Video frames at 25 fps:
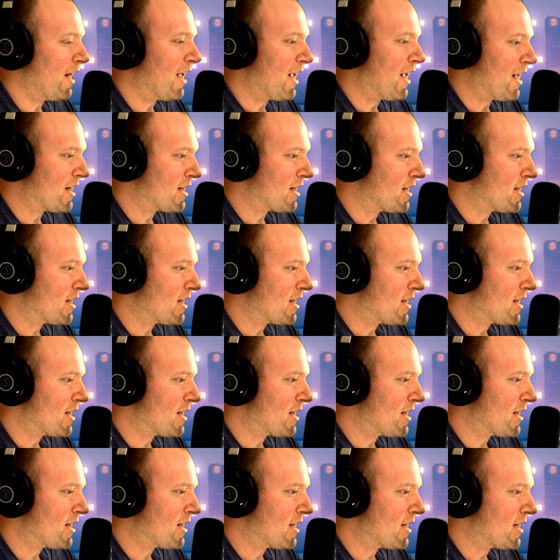They can tell.
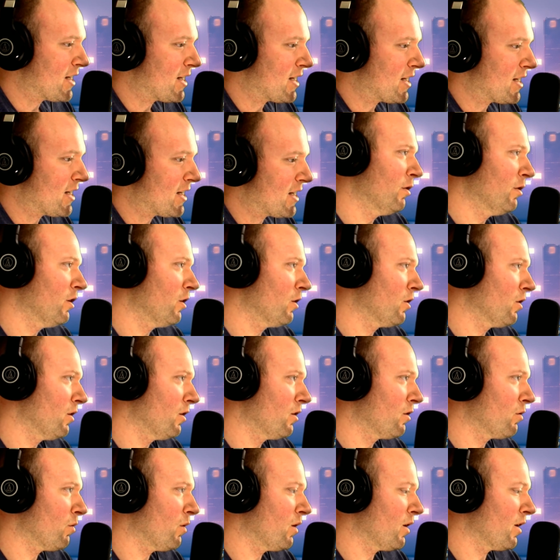It's a woman,
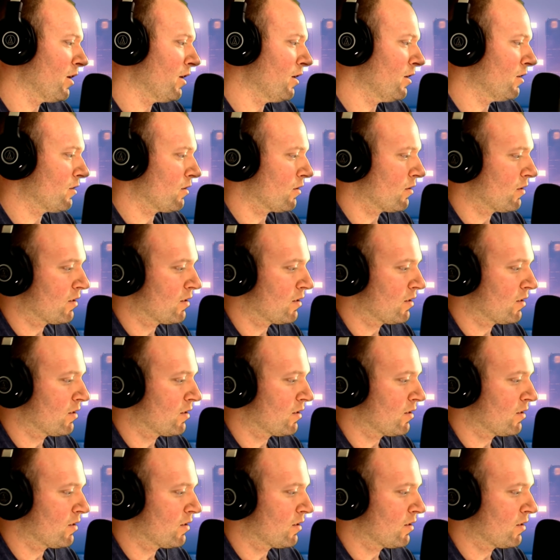early 20s,